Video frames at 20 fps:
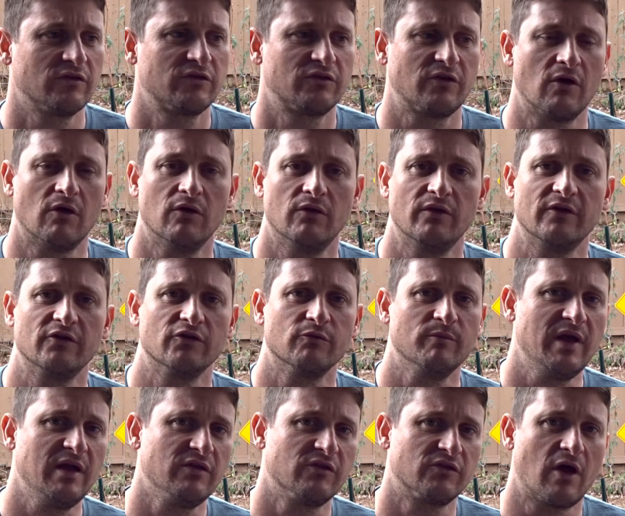so there's
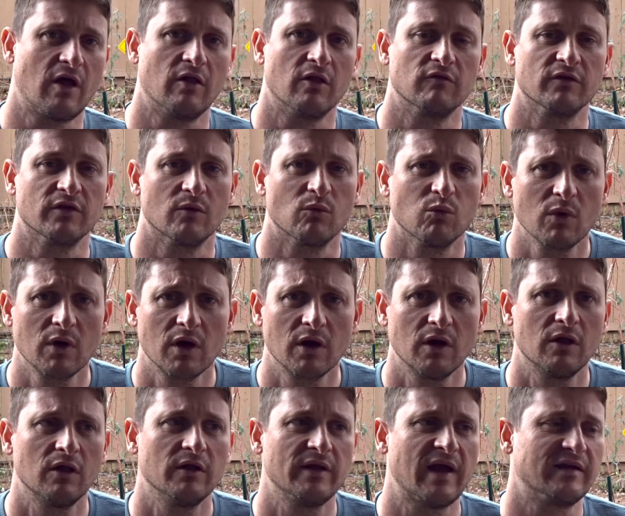meets all over the
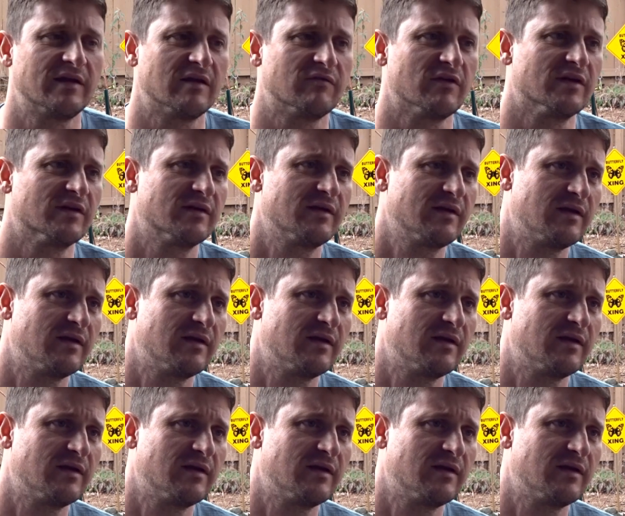world at different